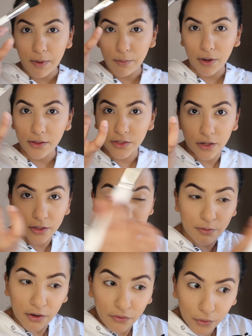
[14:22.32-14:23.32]
Bronzer
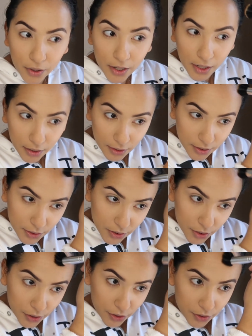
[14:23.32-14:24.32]
onto my forehead
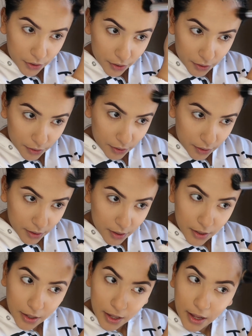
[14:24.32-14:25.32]
because your girl
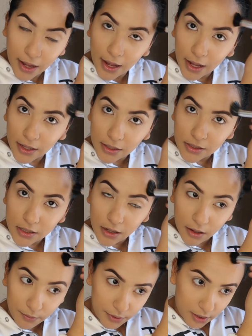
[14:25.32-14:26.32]
has
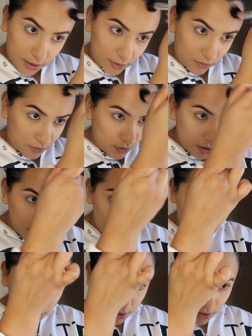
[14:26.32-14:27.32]
a big
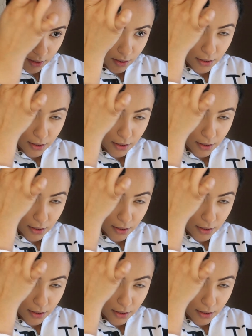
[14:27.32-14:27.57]
forehead.